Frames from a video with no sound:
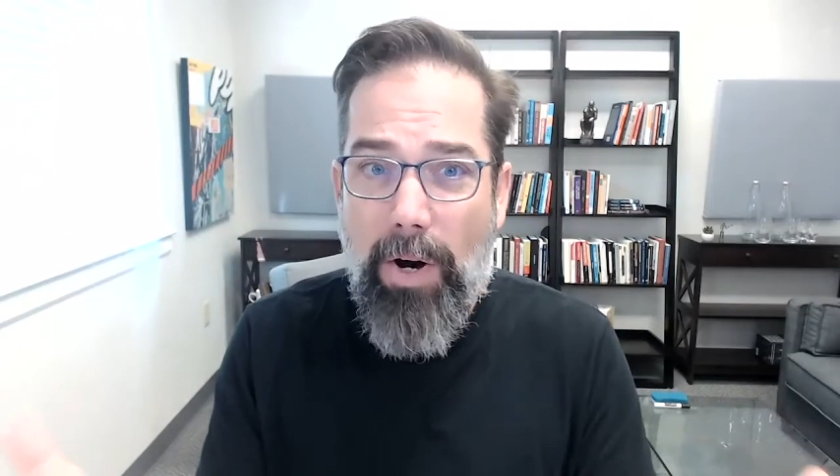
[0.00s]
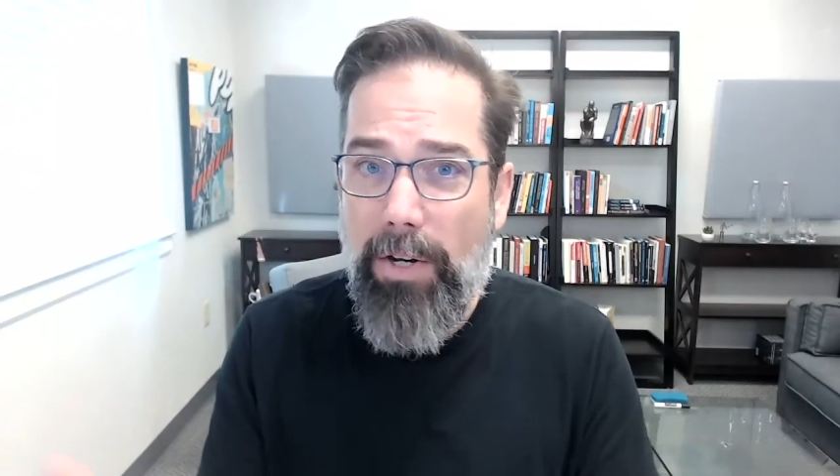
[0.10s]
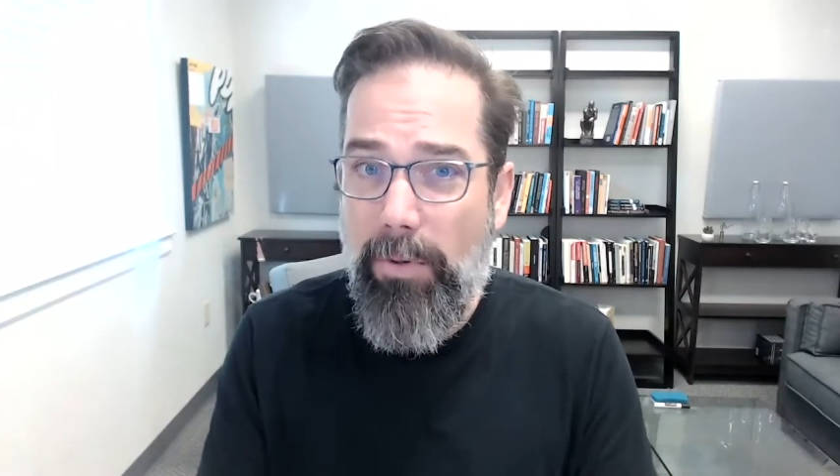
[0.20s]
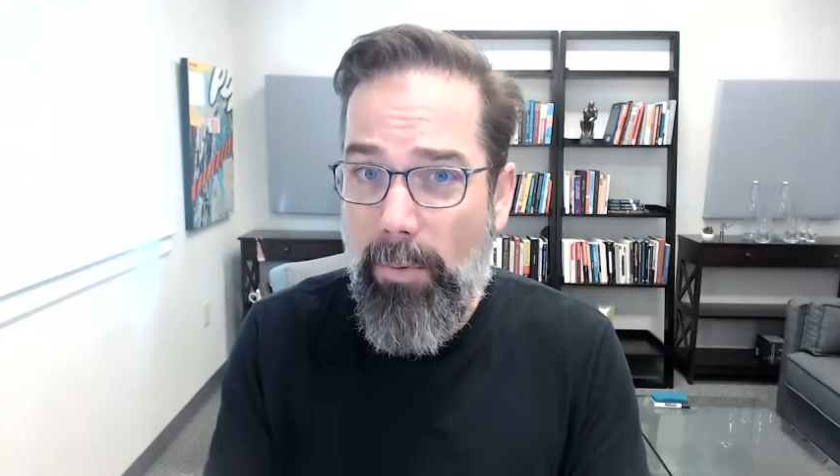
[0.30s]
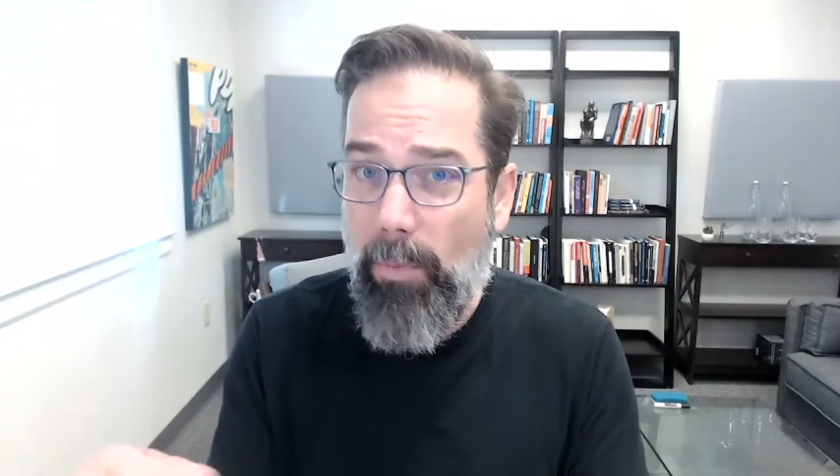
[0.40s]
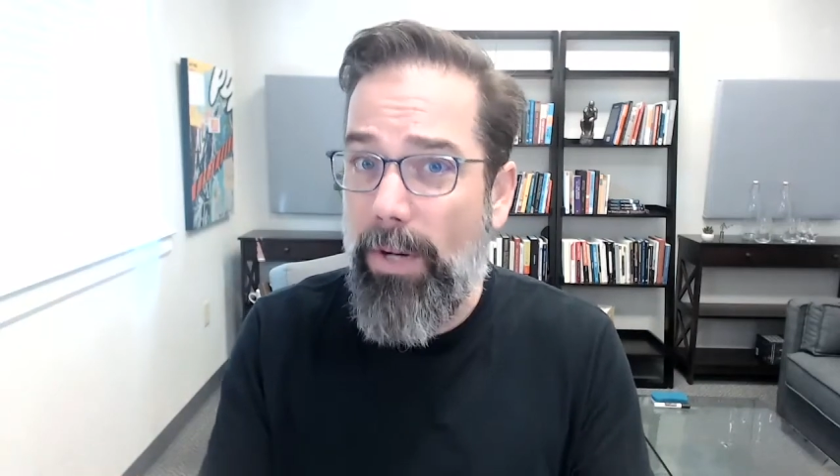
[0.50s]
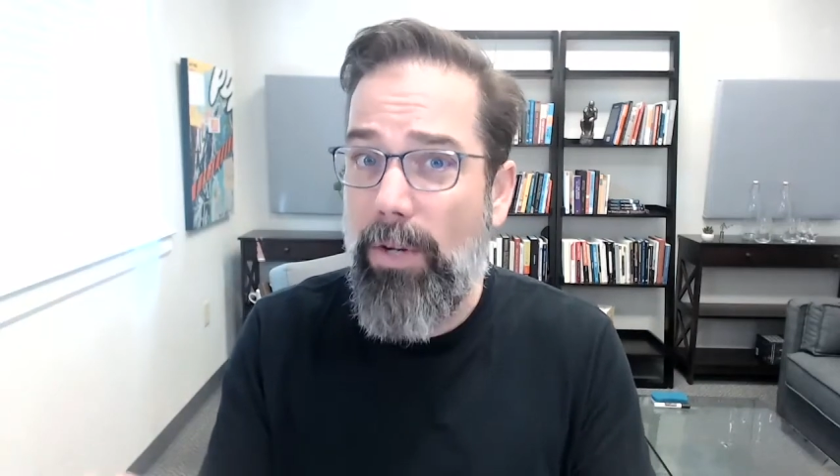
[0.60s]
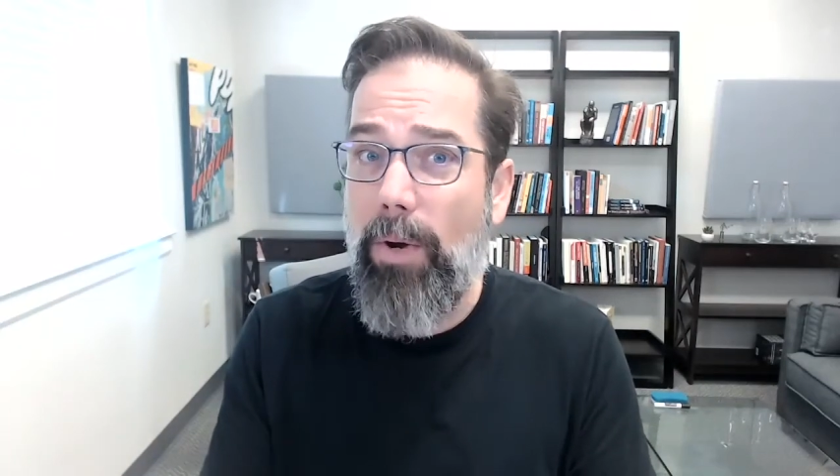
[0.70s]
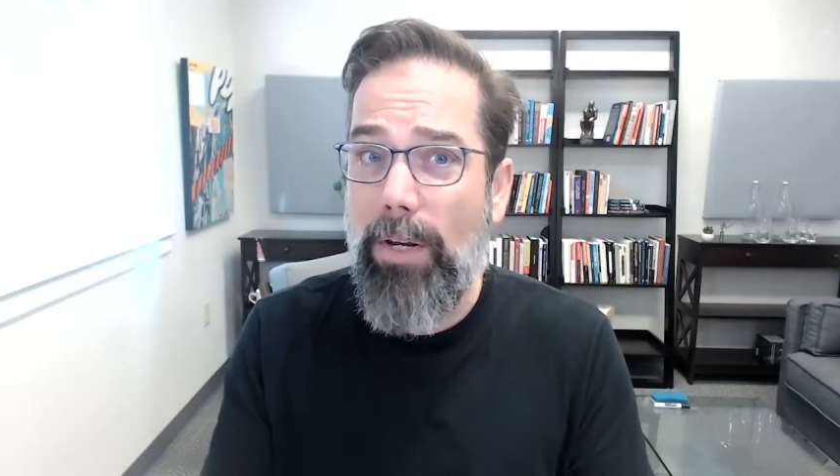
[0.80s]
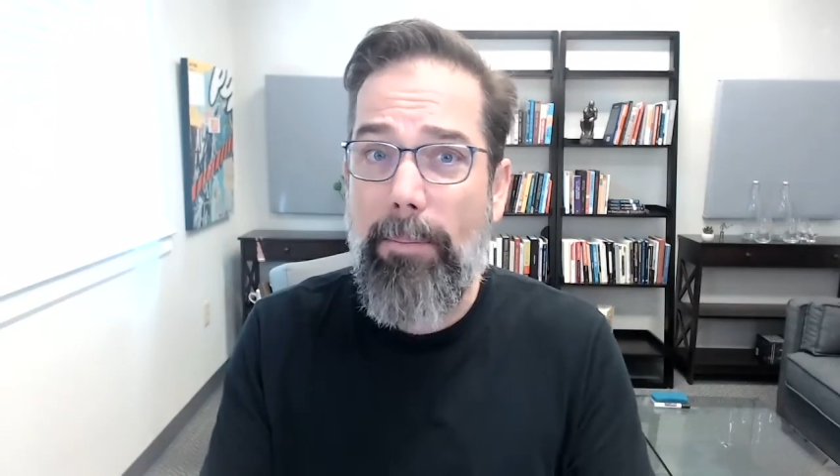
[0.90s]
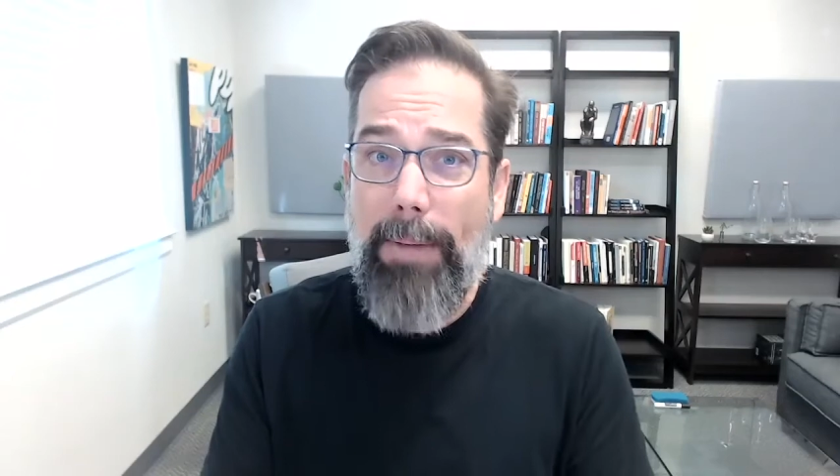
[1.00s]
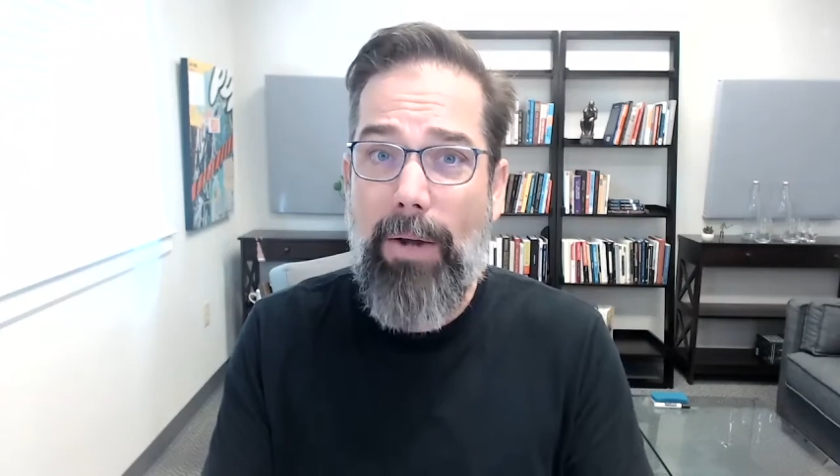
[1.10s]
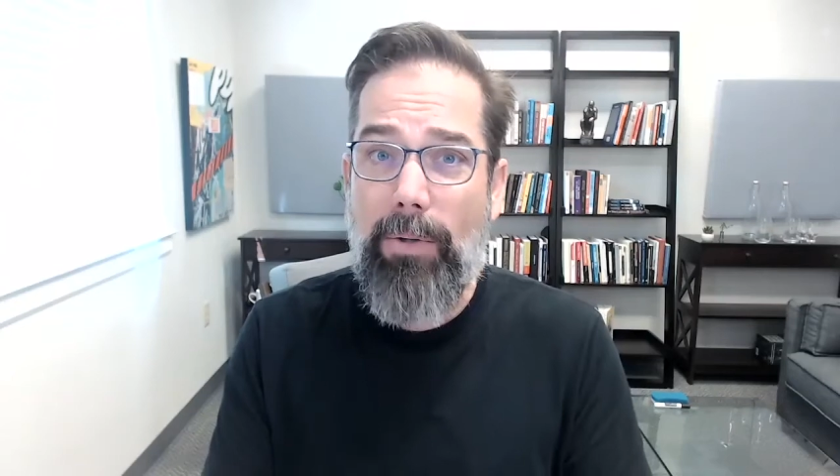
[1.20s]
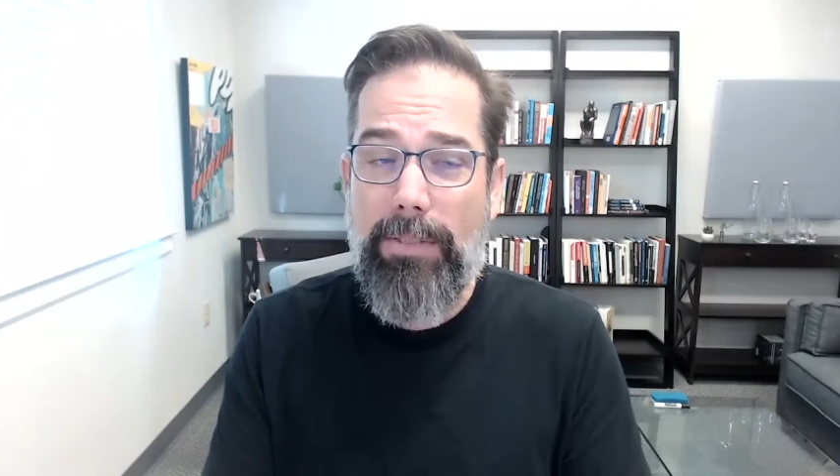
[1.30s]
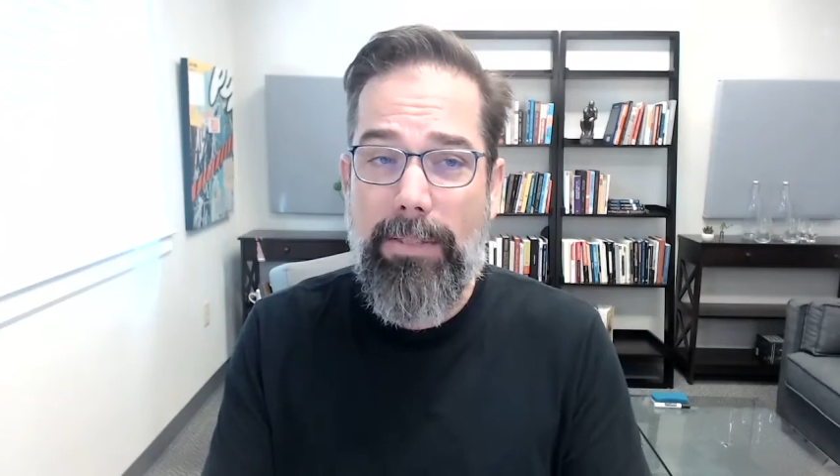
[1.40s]
are you and what are you all
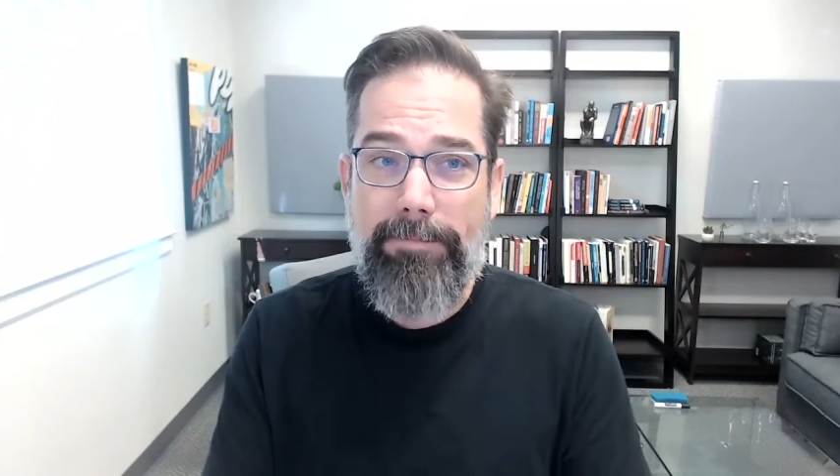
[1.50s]
about?